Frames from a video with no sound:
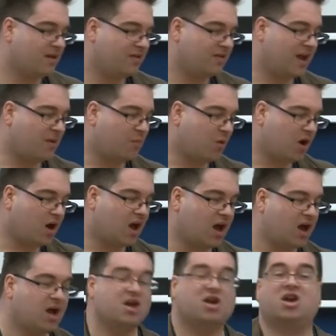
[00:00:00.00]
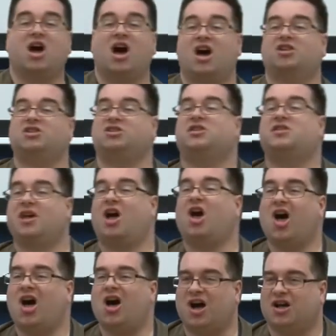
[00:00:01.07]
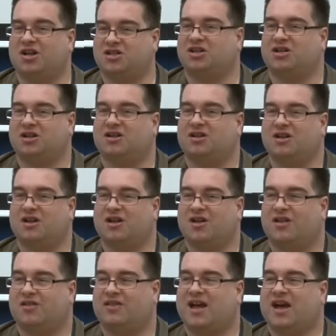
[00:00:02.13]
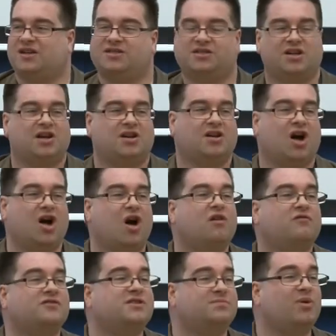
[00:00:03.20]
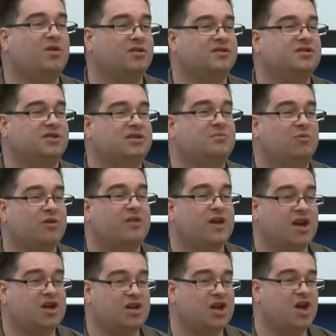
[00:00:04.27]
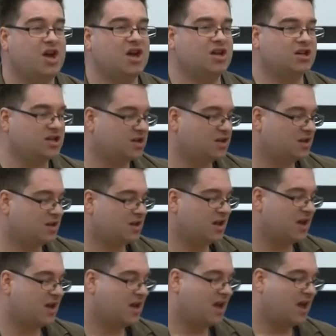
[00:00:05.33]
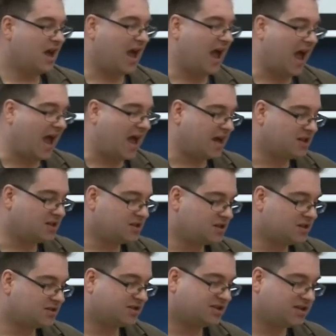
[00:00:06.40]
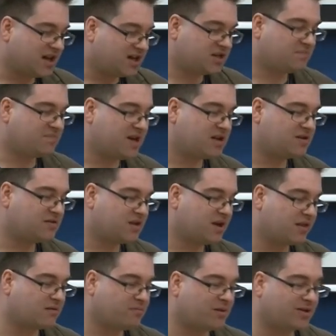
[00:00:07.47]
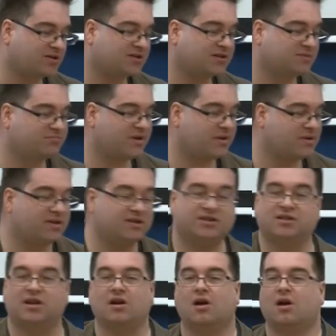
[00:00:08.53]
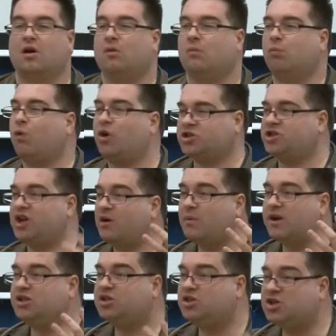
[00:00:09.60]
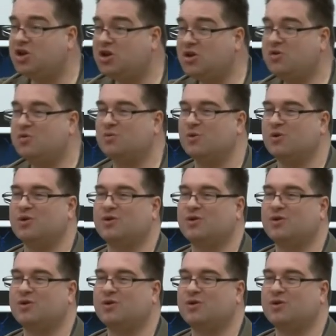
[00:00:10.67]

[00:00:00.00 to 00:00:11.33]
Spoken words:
they were cut to the heart. They had a certain heart response to what they had heard and said to Peter and the other apostles, brothers, what shall we do